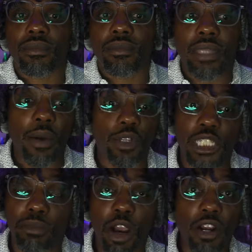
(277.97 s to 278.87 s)
That was
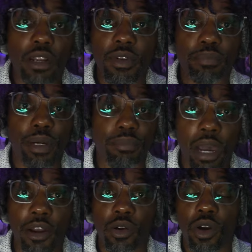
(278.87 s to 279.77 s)
smart of them to put
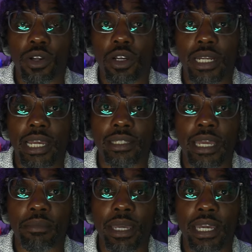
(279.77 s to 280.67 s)
Bonner on her like
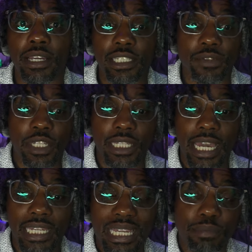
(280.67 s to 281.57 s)
that, man. Because if she
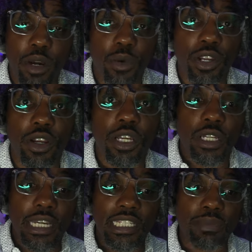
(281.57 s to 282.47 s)
can't keep up with her
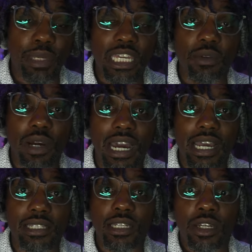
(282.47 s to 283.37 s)
in
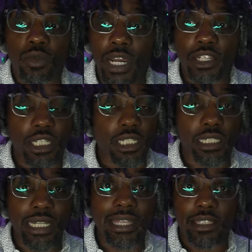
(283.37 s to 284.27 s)
speed-wise, right, she's
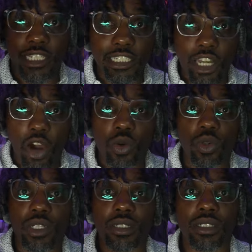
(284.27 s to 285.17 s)
lit. She's
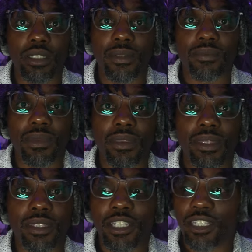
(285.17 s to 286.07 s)
long.
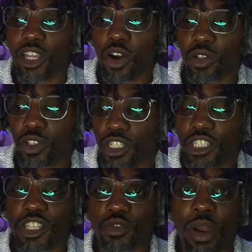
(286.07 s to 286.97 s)
She's long, so she's
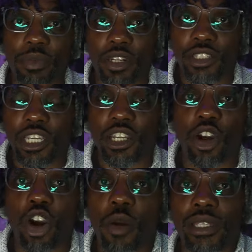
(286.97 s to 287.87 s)
disrupting and sticking her
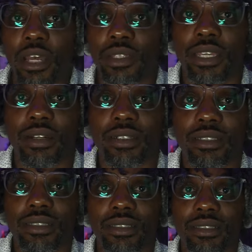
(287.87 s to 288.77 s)
arms out there.
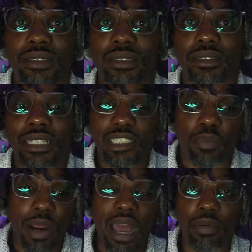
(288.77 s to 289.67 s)
That's a
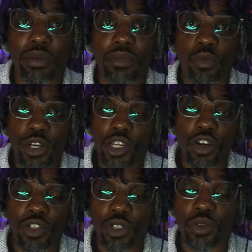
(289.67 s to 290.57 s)
problem. What are you
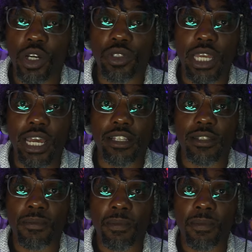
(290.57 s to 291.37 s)
going to do, Coach Sides?